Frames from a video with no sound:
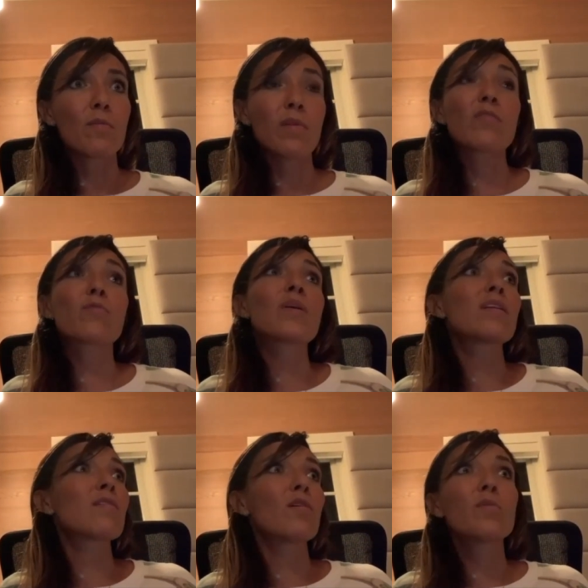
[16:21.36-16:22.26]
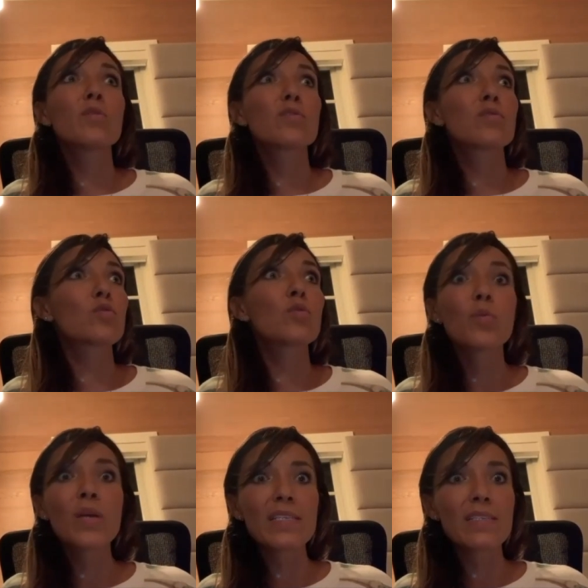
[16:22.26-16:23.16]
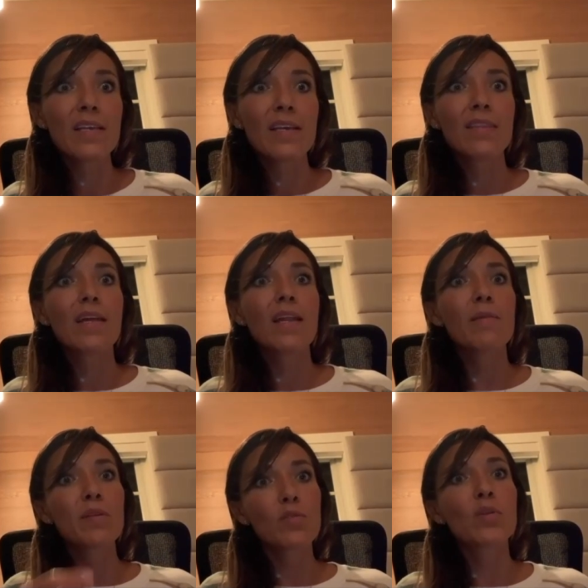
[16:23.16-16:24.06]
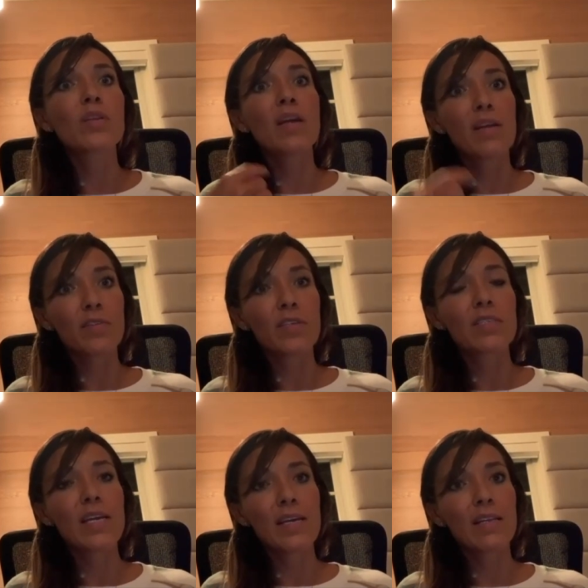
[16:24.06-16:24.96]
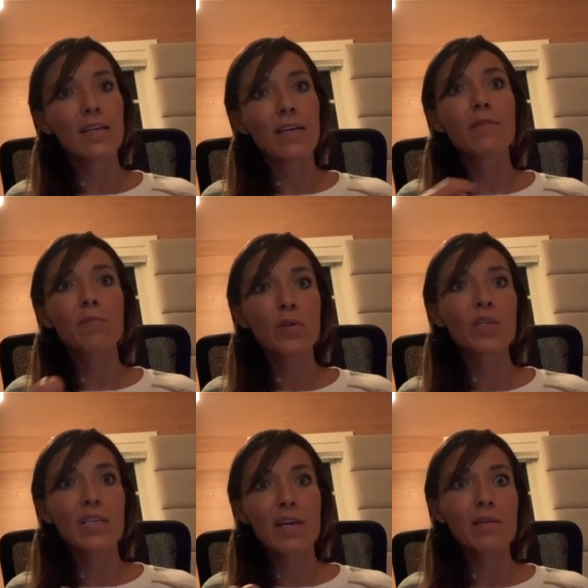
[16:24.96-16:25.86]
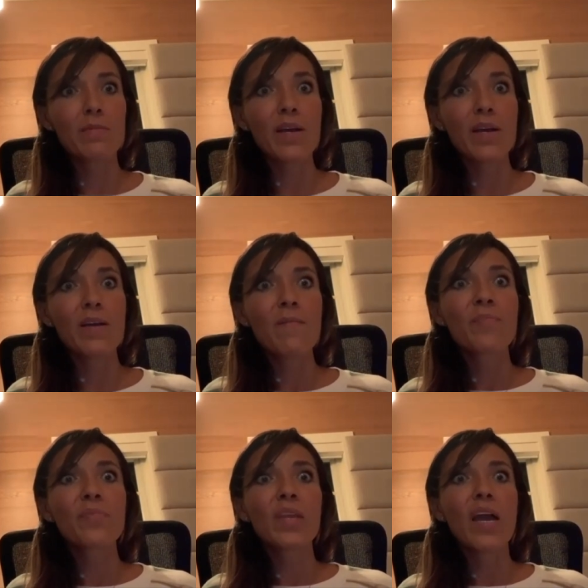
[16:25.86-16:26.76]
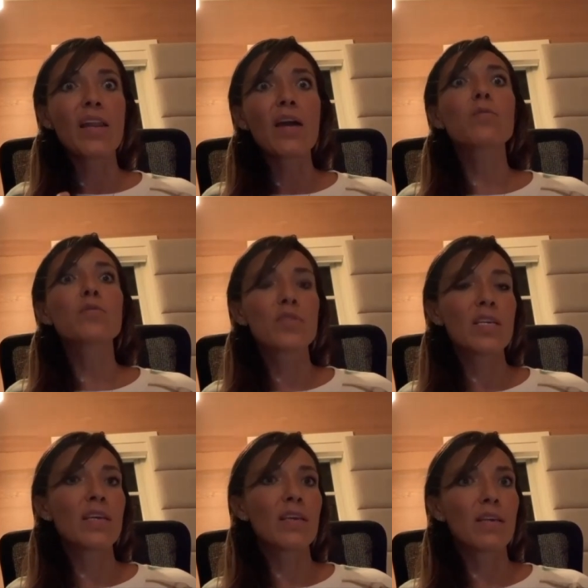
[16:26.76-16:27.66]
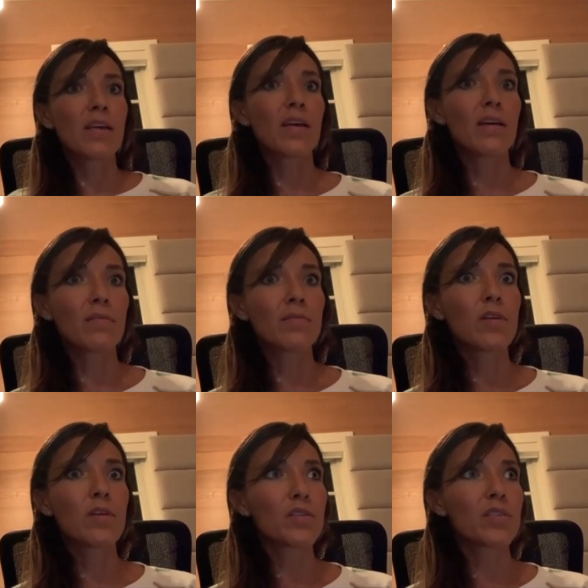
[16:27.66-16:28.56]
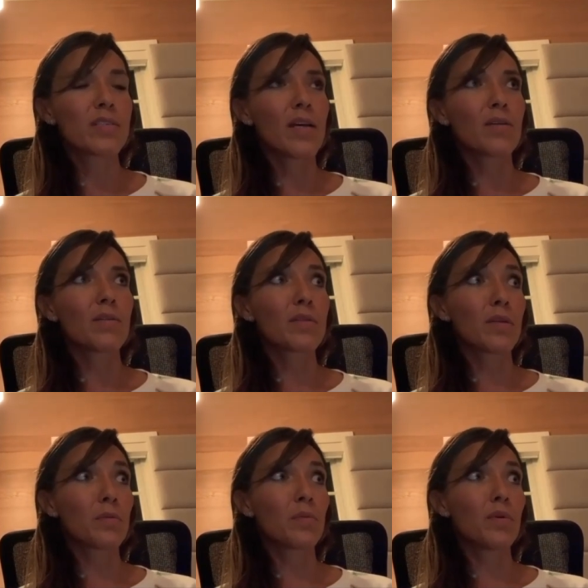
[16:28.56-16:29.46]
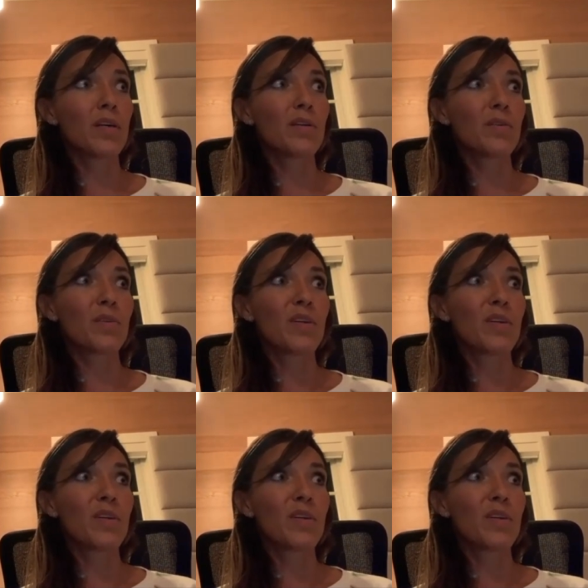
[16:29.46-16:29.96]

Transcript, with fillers: it's been almost two weeks that I've been doing every day, like a morning enema, and I will see uh, toxins out. I was like, whoa.